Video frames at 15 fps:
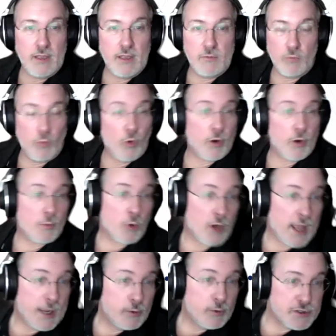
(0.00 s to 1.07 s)
one or more
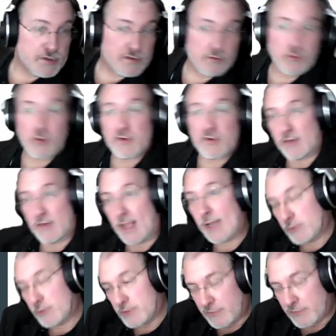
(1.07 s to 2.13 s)
languages. Of course,
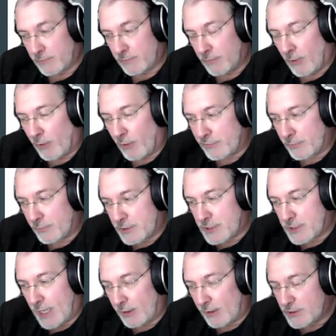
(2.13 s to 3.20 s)
language is also a
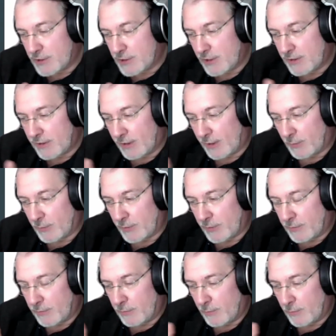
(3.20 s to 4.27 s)
challenge in dealing
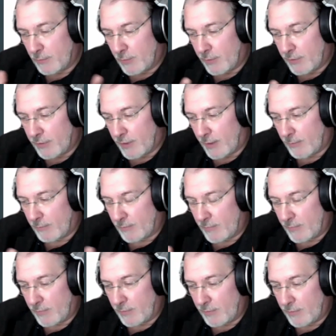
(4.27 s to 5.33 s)
with
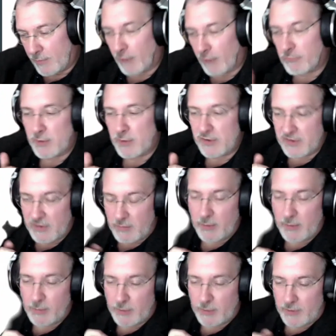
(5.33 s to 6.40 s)
governments and
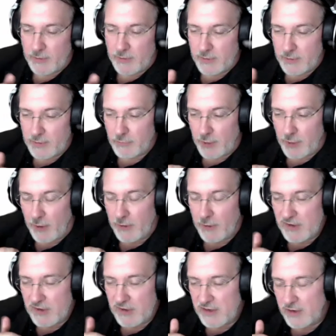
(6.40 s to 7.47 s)
people in different
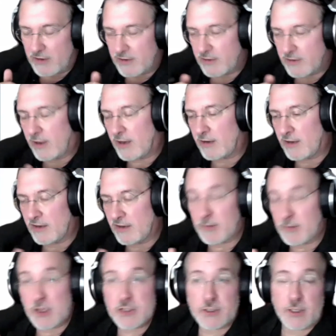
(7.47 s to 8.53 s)
areas, and
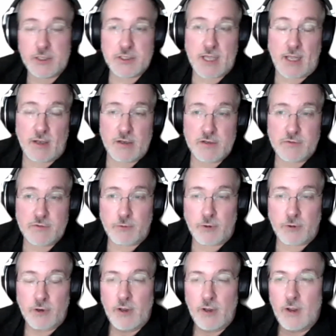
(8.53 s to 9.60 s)
especially a challenge
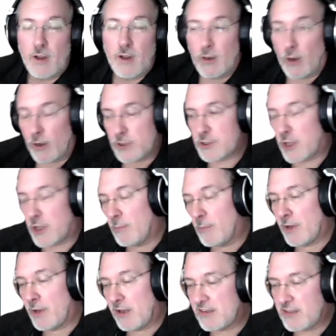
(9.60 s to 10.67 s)
for large
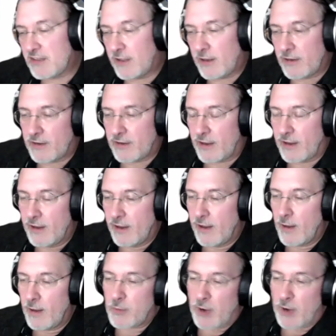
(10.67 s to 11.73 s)
companies that
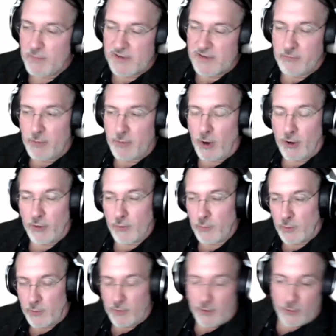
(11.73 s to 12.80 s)
perhaps have part of
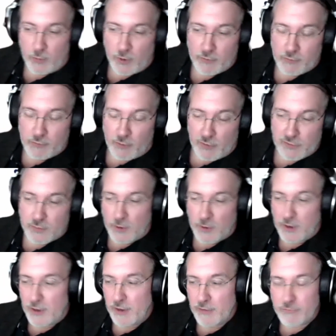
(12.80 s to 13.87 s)
their workforce
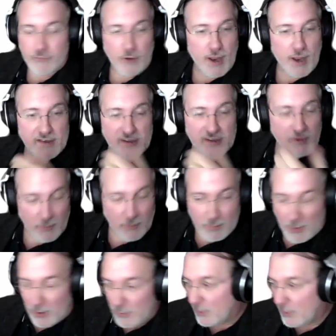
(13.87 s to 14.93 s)
working in France, another
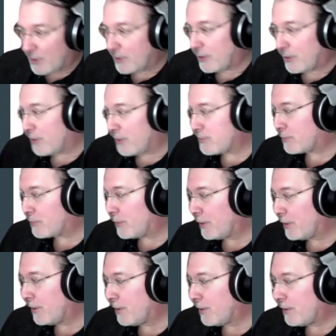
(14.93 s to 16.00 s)
part working in
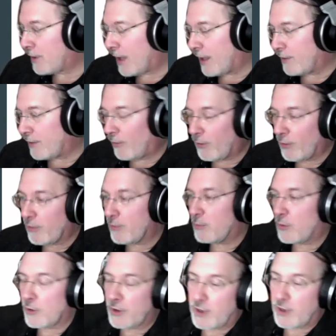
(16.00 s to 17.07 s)
Australia, and all of them
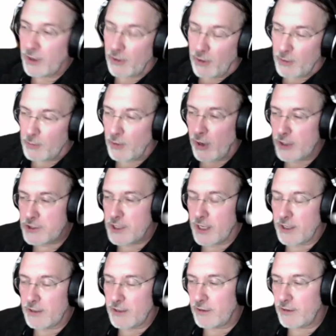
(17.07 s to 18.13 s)
working on a
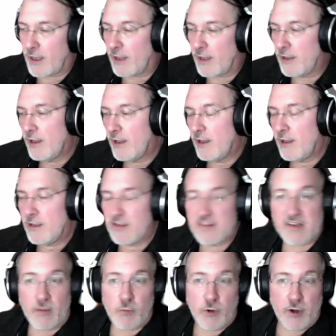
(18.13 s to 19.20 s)
project
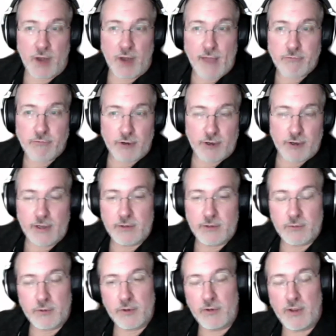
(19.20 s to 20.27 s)
somewhere in Africa,
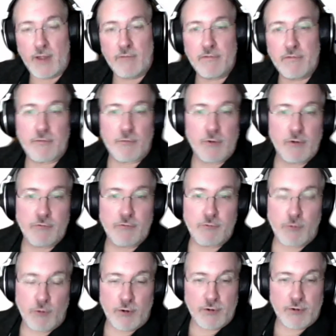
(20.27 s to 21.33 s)
where you have 3 or
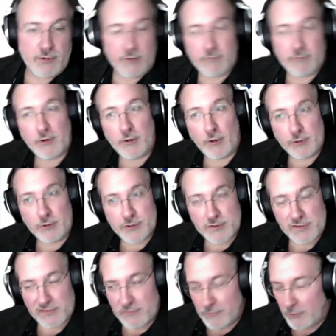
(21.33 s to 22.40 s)
4 different
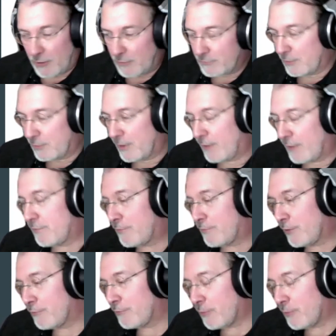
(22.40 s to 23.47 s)
cultures involved, you have
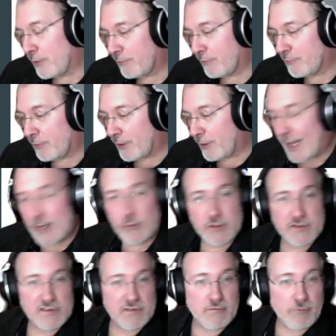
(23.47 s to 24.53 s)
3 or 4 different
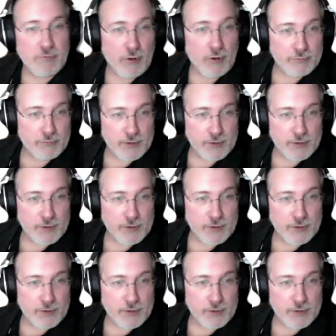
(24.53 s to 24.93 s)
languages involved,